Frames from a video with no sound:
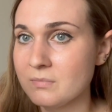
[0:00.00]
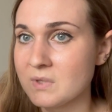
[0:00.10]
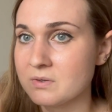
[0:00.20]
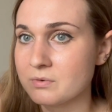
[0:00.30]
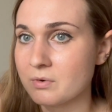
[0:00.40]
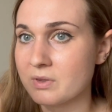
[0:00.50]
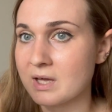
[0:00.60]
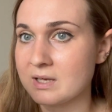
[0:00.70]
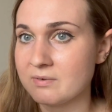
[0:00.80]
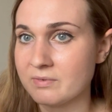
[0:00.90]
I've got
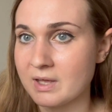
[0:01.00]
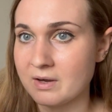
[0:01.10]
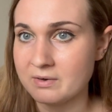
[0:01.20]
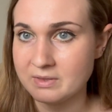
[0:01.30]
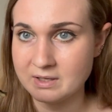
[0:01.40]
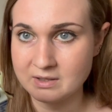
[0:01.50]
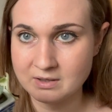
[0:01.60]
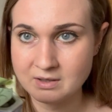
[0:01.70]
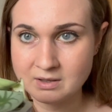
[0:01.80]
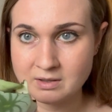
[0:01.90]
that leaf there and
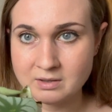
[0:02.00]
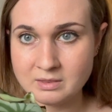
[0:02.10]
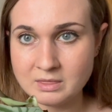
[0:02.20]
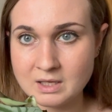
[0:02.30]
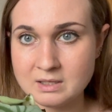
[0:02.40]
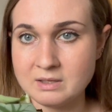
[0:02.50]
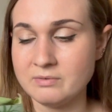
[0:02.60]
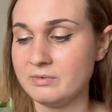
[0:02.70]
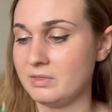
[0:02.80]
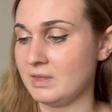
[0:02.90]
then that leaf
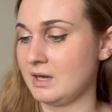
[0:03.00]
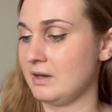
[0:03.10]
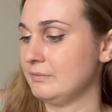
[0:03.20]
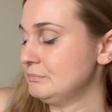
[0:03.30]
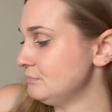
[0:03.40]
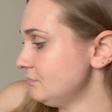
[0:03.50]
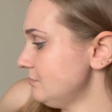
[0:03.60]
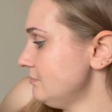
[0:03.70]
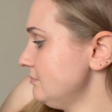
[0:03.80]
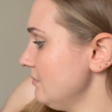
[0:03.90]
there,
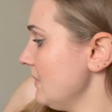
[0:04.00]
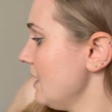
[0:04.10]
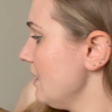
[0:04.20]
to